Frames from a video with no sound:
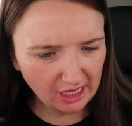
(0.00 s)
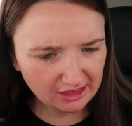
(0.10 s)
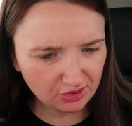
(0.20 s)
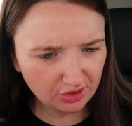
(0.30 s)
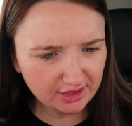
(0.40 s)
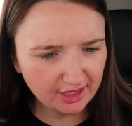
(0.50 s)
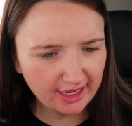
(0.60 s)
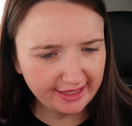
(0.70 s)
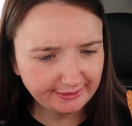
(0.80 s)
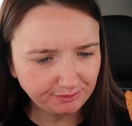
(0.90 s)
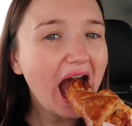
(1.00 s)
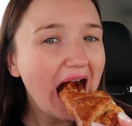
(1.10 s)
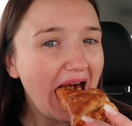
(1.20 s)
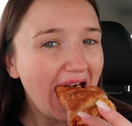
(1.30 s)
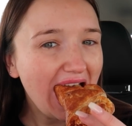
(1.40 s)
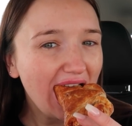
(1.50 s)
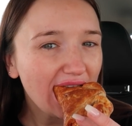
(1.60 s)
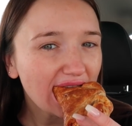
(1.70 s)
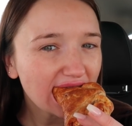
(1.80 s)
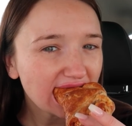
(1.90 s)
That's good today.
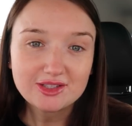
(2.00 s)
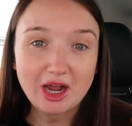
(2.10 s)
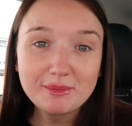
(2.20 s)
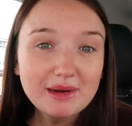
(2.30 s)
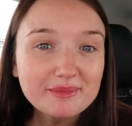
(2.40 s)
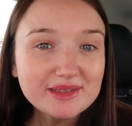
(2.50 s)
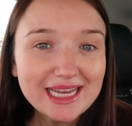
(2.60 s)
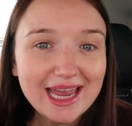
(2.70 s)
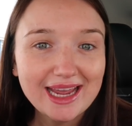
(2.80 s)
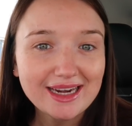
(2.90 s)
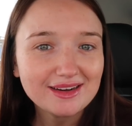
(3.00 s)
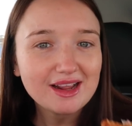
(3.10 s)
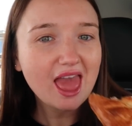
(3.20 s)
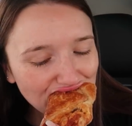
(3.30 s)
Time lapse again.